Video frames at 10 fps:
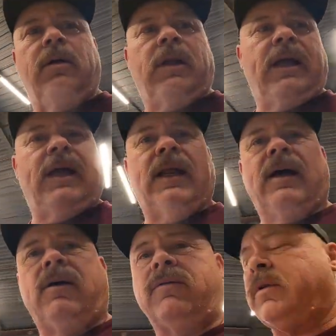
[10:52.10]
Lay it
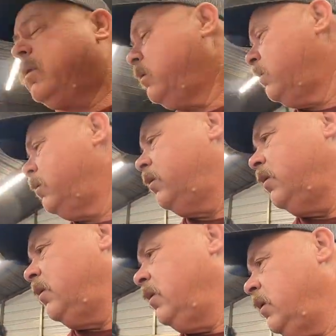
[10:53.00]
out,
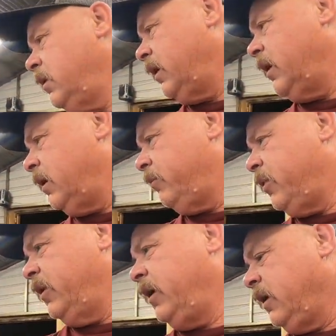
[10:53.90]
get it
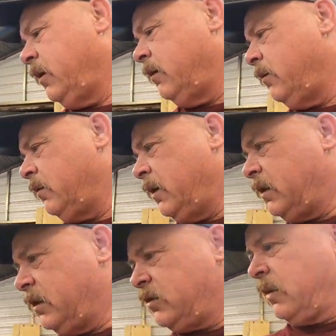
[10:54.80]
put in,
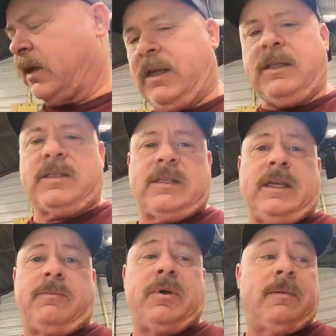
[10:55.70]
so I can get the
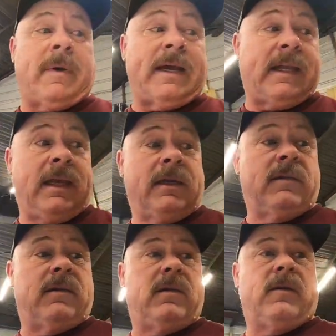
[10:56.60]
seat put back
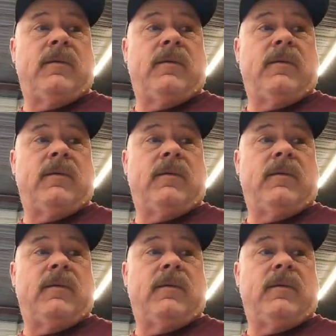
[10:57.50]
in,